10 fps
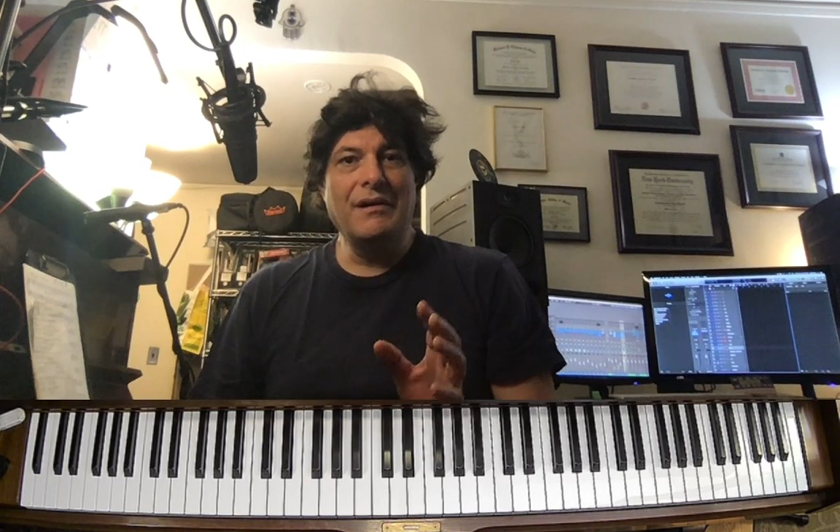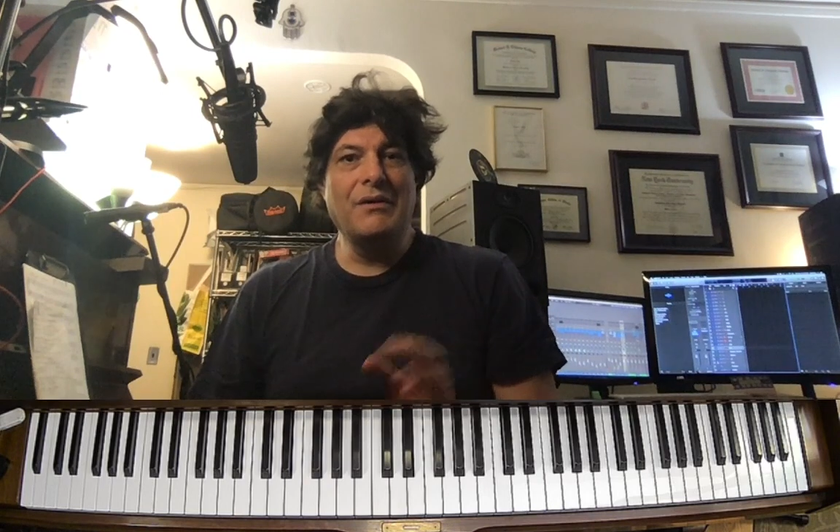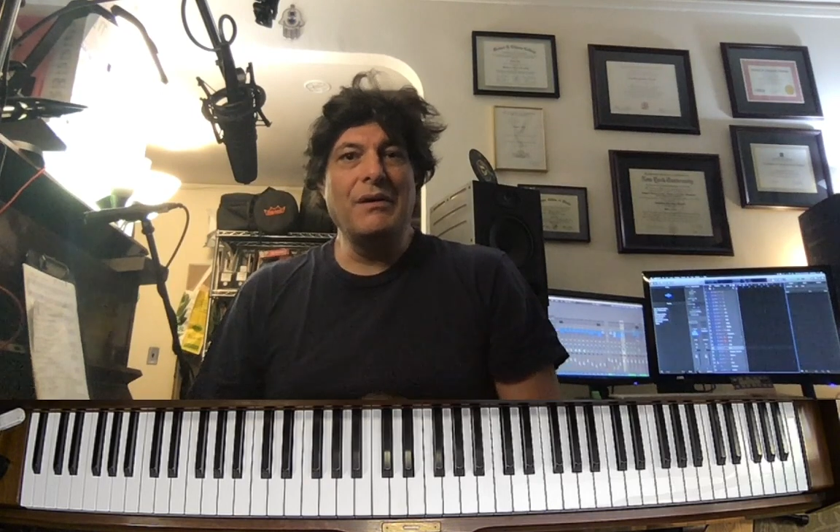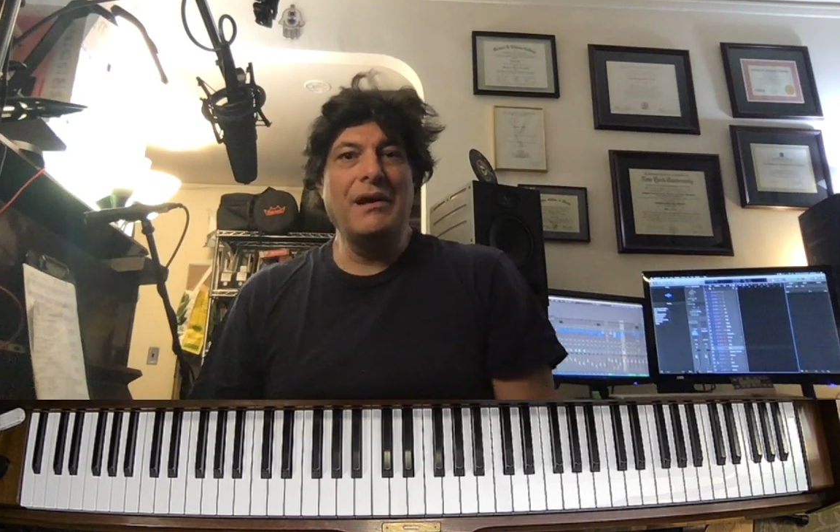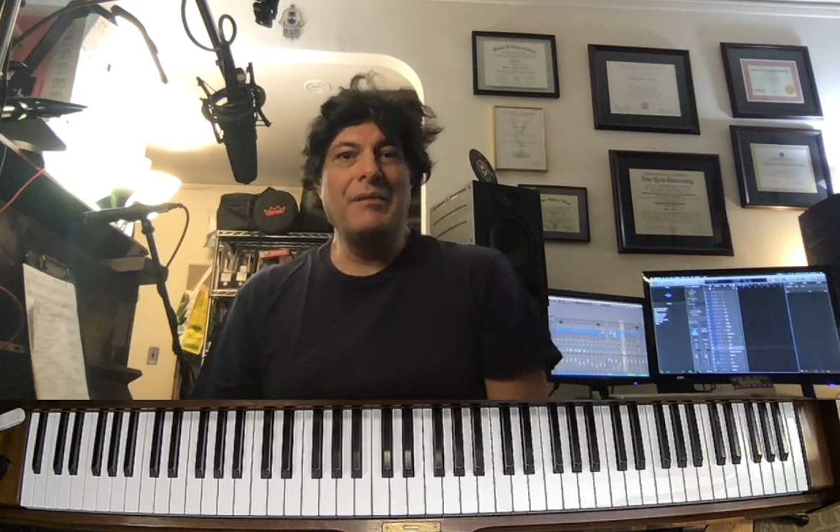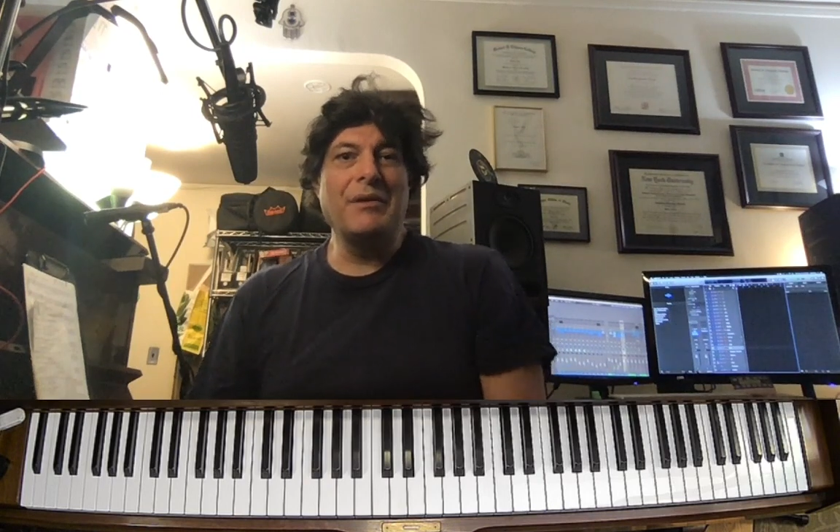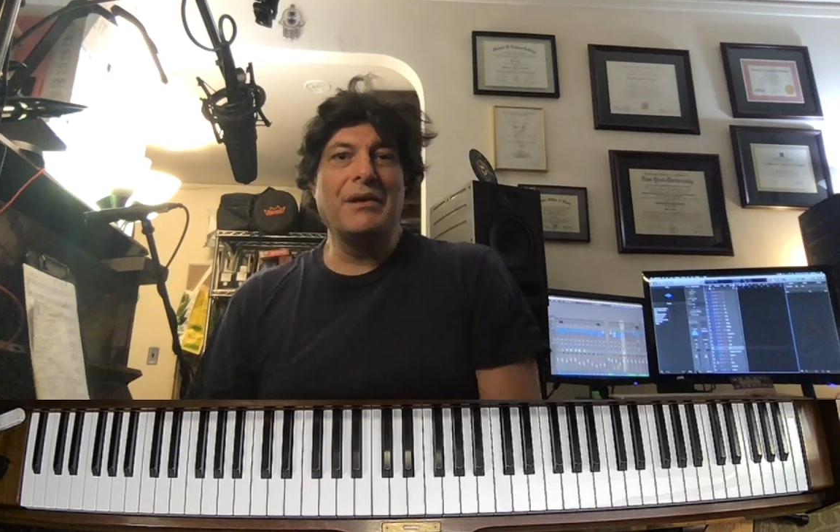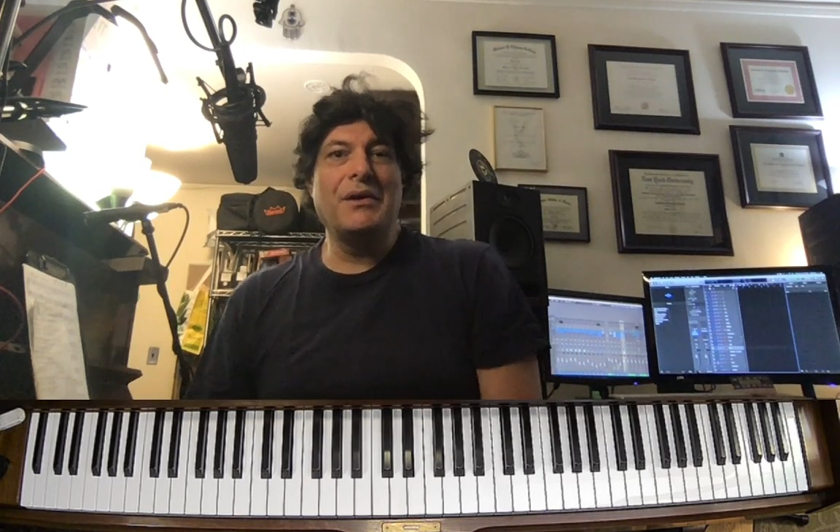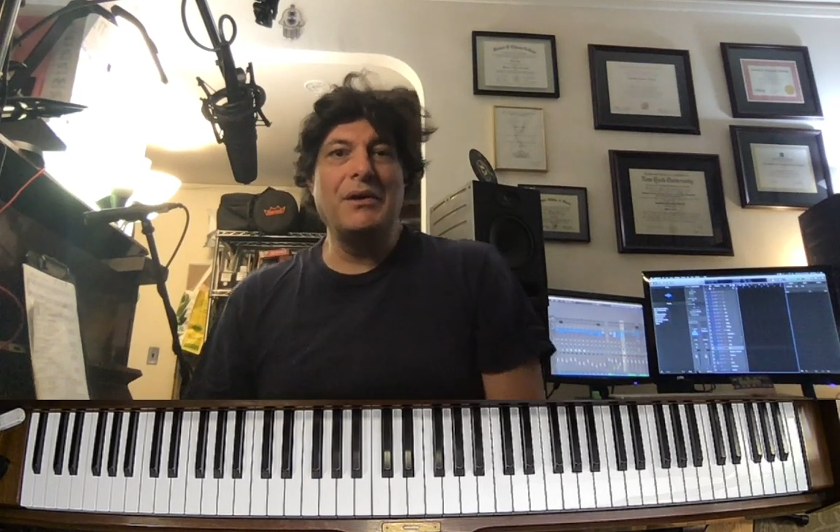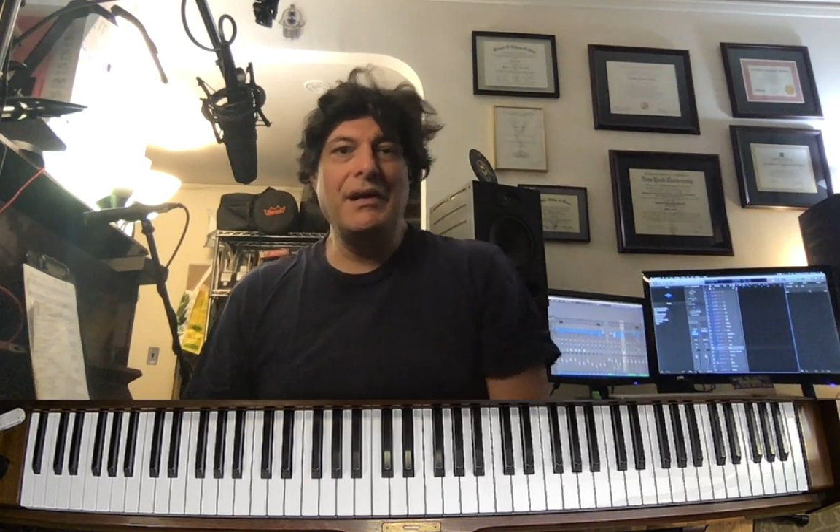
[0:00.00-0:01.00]
a quickie but a
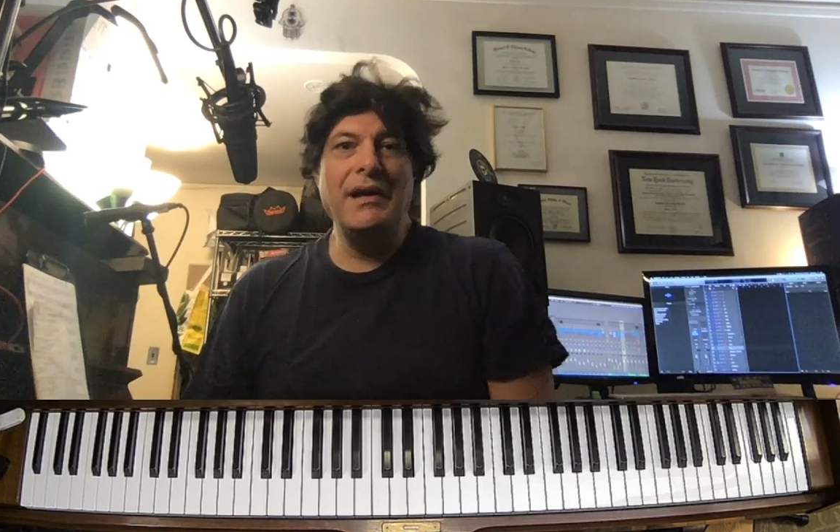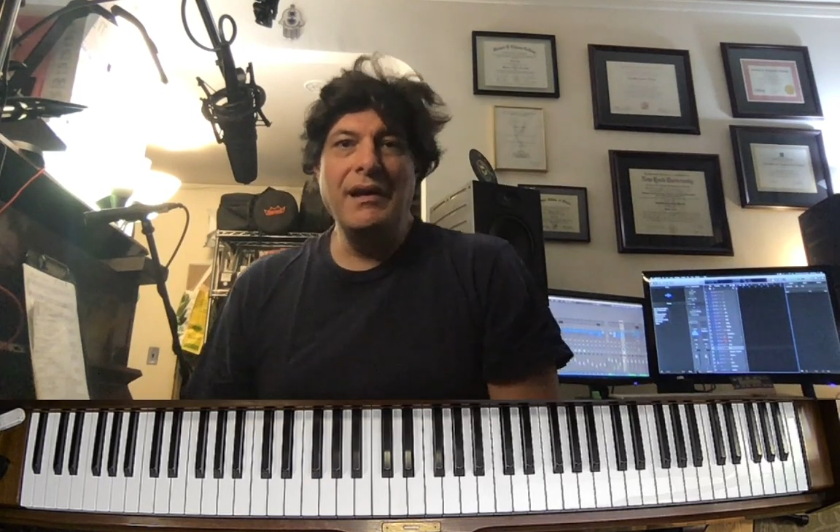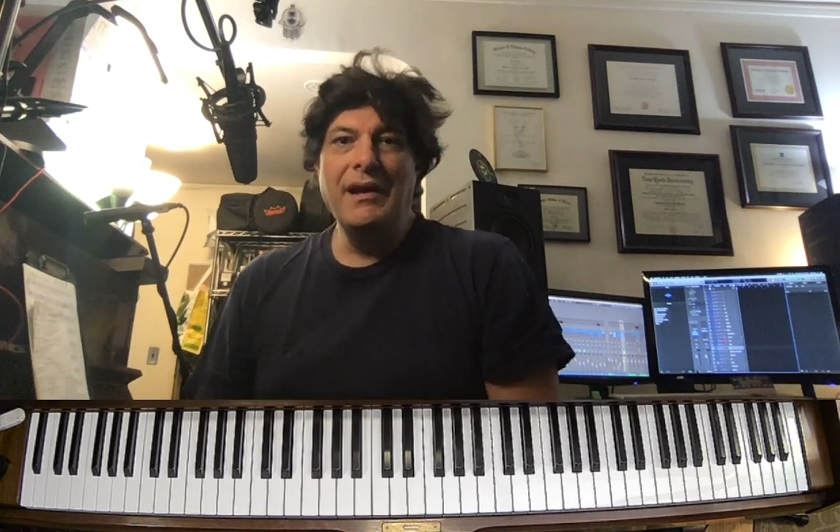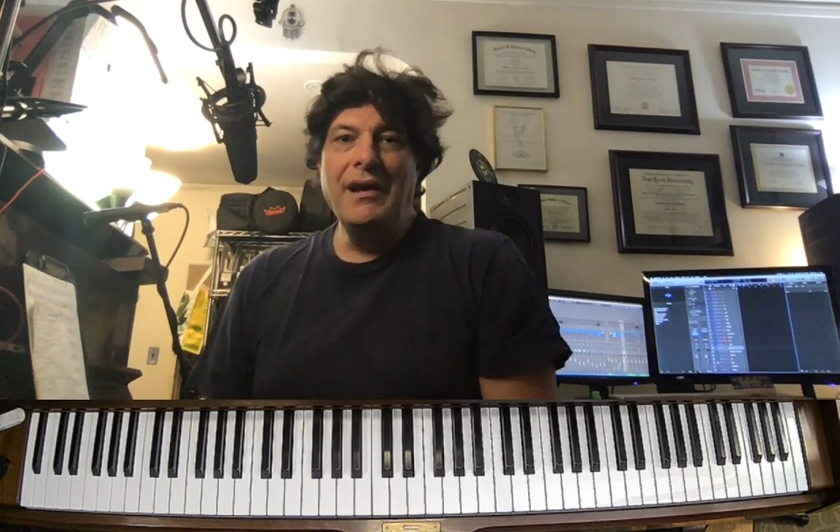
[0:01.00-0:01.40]
goodie,